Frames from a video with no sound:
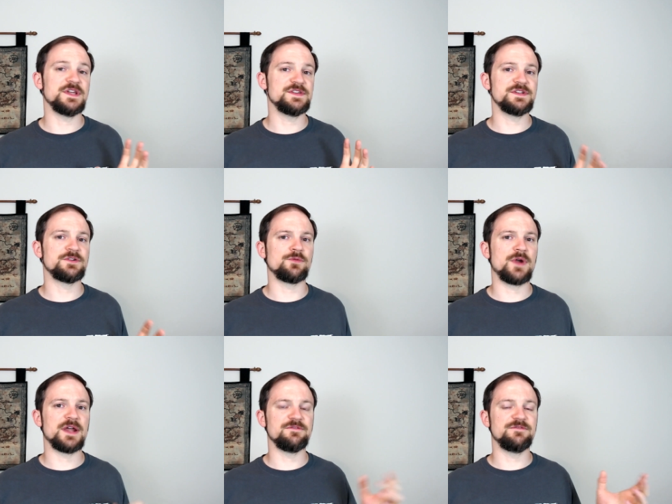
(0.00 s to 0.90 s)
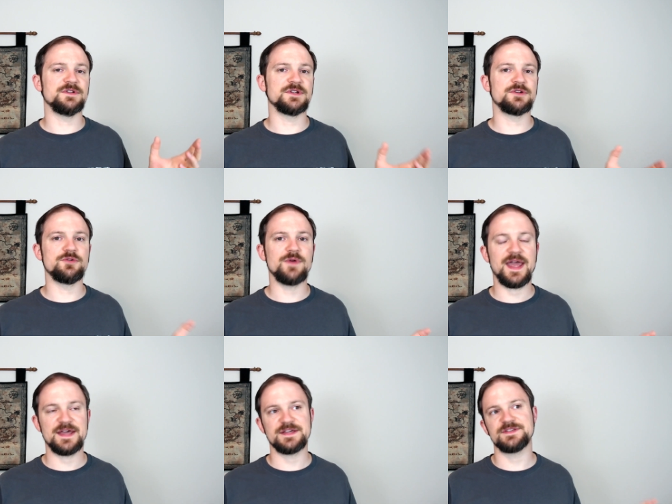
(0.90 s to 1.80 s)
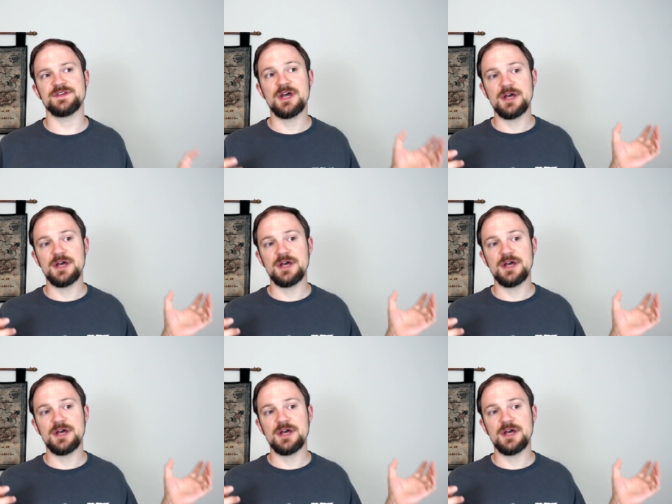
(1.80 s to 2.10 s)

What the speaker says: easy to write a villain who has